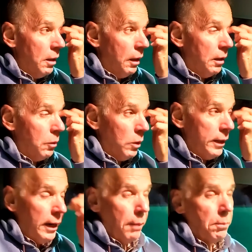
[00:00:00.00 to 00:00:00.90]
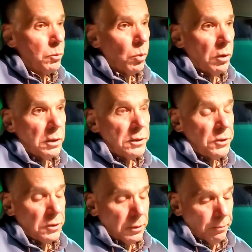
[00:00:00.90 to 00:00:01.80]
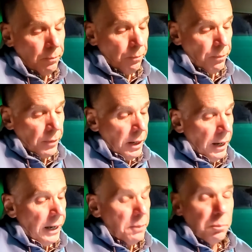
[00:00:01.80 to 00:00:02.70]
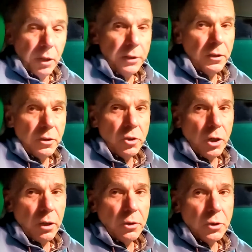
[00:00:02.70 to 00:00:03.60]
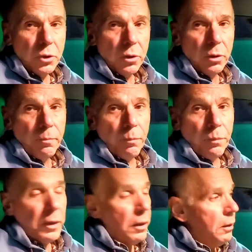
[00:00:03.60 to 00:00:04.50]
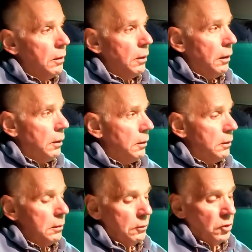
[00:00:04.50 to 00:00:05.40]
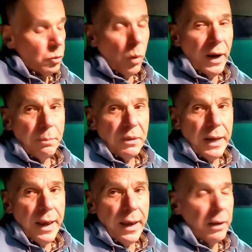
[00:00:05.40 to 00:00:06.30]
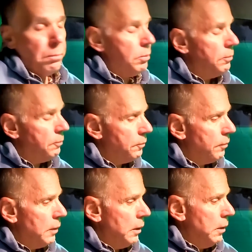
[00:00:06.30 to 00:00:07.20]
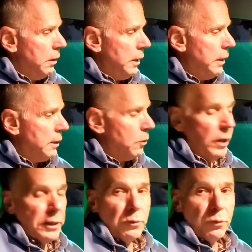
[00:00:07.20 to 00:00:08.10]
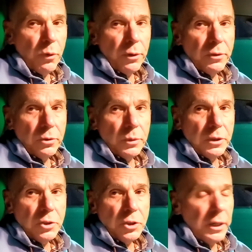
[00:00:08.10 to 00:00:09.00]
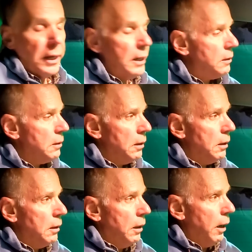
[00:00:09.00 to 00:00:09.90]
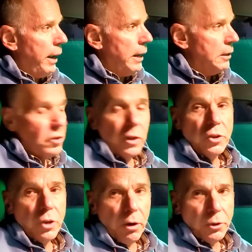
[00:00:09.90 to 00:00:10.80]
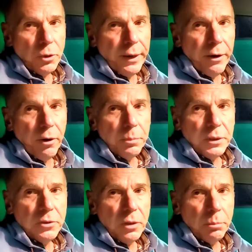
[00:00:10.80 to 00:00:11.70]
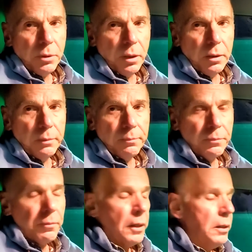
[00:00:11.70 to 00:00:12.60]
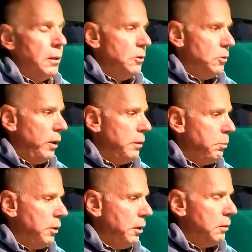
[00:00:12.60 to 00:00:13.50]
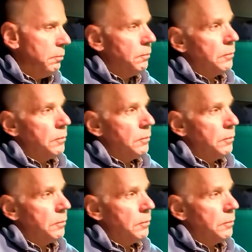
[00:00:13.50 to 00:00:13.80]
What happened was I plugged in the charger, swiped the app, and I waited for it to initiate, and it said charger error, please unplug. So I unplugged.